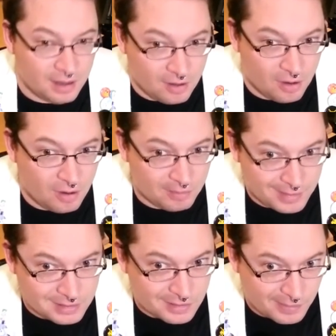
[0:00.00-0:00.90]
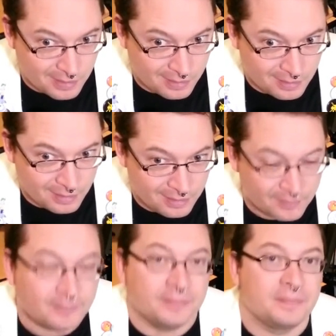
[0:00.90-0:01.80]
I know I'm late to the
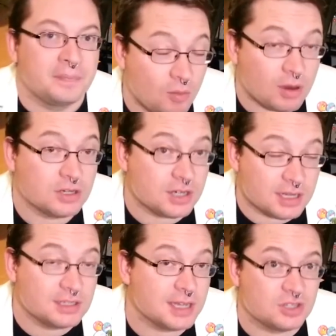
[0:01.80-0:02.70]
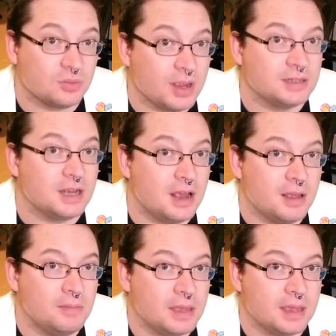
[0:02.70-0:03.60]
party. Now, I watched it just the right
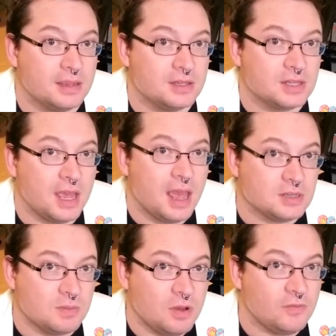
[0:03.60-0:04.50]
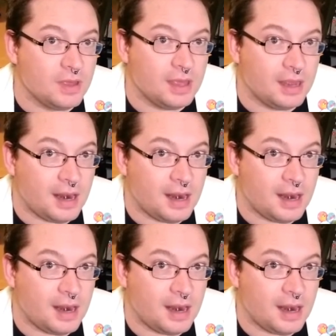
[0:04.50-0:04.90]
time because as a movie,